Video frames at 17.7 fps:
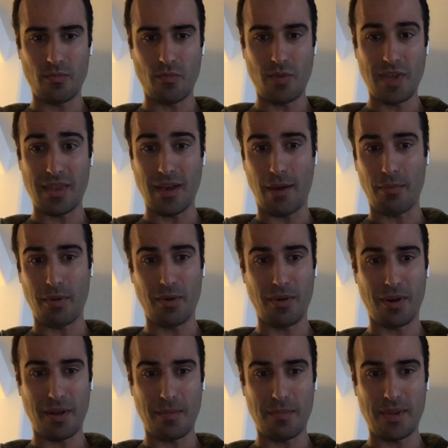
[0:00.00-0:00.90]
we thought we
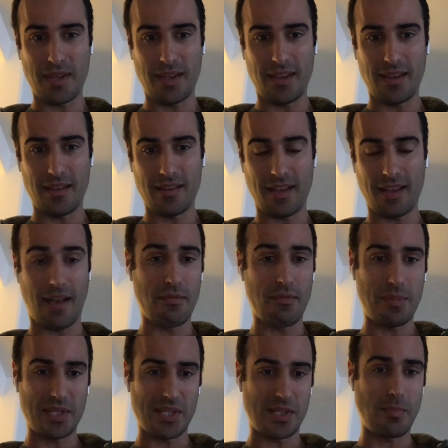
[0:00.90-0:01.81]
were going to have
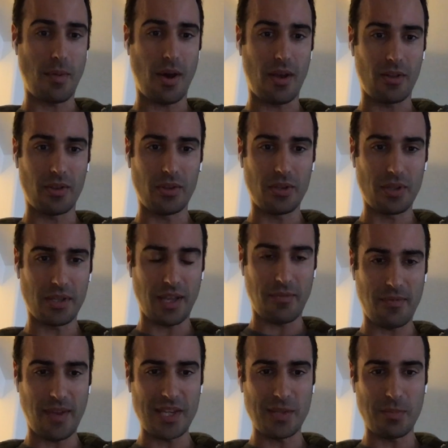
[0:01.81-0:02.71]
a business model that looked
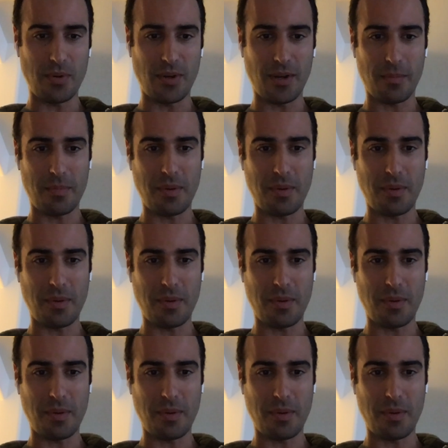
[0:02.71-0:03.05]
Facebook,